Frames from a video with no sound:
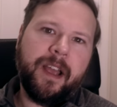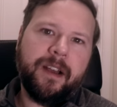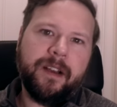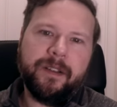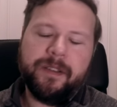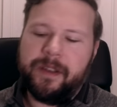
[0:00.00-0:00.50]

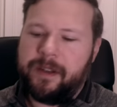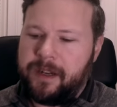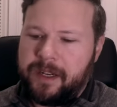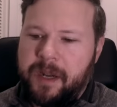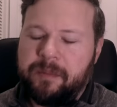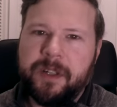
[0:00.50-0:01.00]
uh, that I
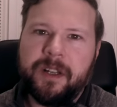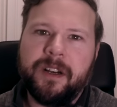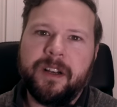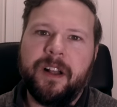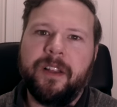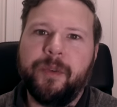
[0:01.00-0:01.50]
come
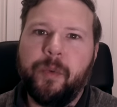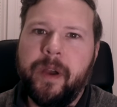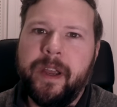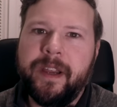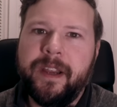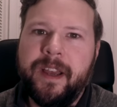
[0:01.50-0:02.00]
along on the
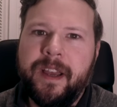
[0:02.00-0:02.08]
way.